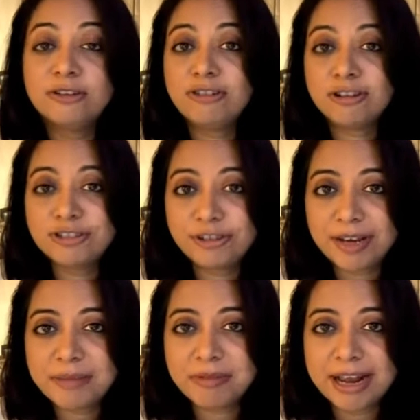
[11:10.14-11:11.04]

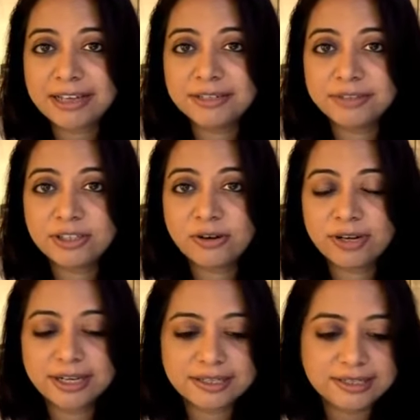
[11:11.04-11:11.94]
Lingerie brand
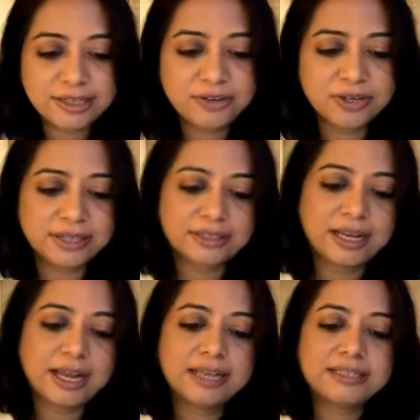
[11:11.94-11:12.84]
Victoria's Secret
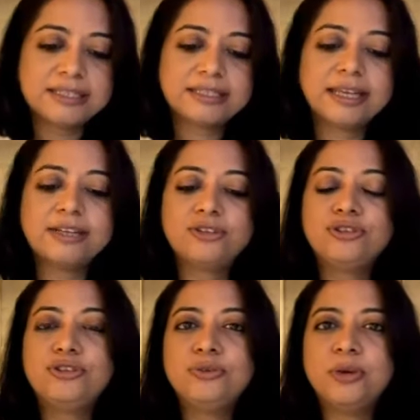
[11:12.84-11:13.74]
has decided to
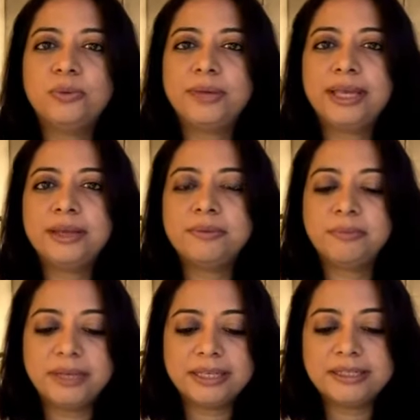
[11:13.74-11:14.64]
do away
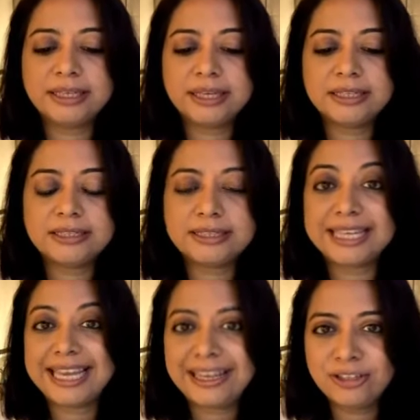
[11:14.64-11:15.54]
with its
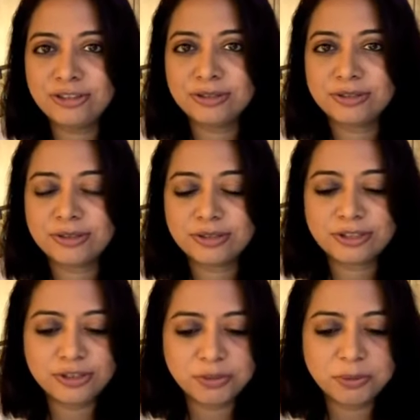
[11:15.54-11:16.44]
angels or
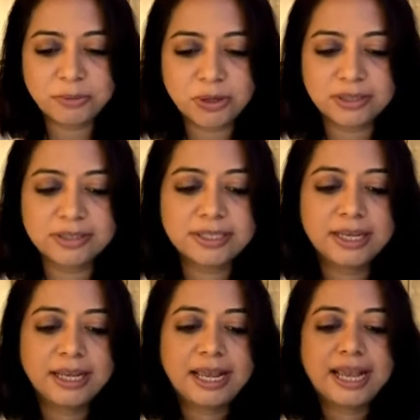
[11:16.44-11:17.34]
its supermodels
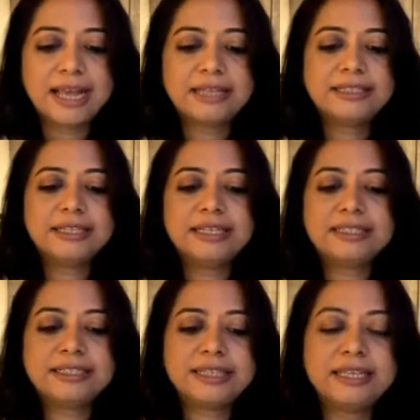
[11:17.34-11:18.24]
and
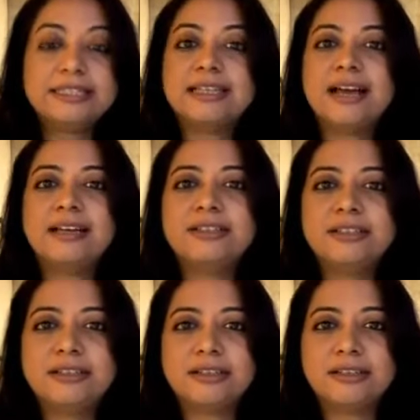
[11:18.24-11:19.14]
its
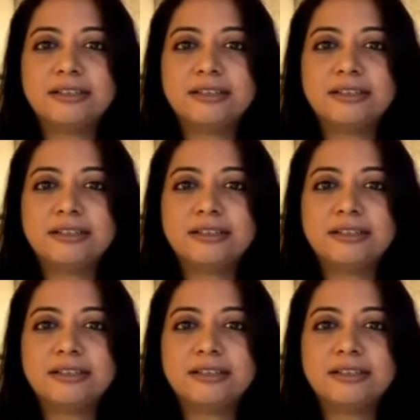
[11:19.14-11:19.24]
entire